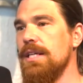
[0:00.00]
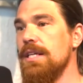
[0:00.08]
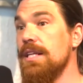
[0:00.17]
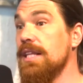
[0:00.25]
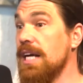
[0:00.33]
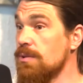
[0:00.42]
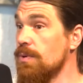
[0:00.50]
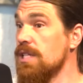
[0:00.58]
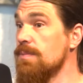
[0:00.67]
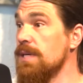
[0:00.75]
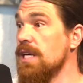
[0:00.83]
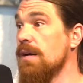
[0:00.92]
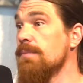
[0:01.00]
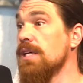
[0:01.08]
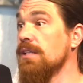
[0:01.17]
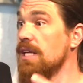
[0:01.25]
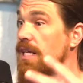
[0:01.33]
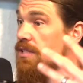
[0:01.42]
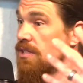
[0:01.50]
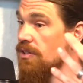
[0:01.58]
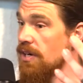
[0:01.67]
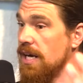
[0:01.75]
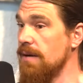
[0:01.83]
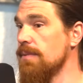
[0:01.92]
that's what it's becoming. The
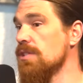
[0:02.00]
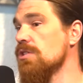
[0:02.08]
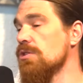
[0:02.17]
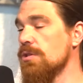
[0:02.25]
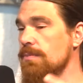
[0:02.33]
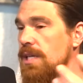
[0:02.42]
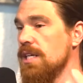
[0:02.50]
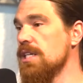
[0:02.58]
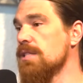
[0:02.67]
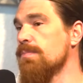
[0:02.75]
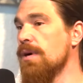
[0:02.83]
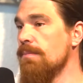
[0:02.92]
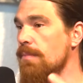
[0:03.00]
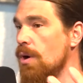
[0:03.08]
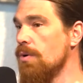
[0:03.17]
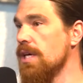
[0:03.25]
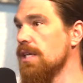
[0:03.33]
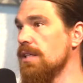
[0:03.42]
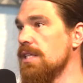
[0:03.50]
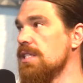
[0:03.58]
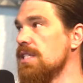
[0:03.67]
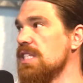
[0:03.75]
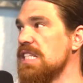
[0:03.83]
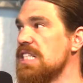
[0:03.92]
Instagram and social media is promoting
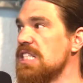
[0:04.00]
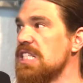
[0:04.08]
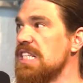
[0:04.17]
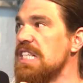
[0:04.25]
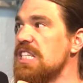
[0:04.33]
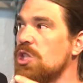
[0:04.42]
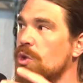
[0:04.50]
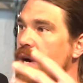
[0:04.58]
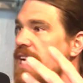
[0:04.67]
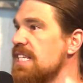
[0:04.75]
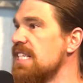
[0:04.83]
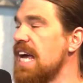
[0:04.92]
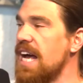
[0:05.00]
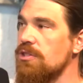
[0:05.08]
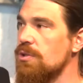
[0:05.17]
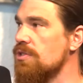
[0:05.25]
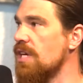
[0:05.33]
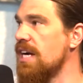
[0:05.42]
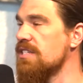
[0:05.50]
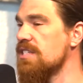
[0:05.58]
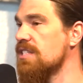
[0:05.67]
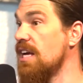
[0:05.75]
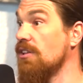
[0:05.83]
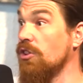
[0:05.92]
these crazy exercises
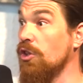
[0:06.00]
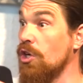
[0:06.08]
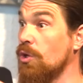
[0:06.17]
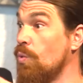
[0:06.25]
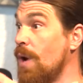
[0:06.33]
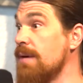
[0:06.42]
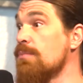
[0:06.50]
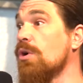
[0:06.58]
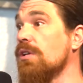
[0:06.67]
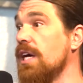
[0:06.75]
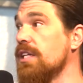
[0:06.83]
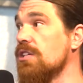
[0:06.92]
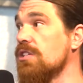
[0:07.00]
that look way more like your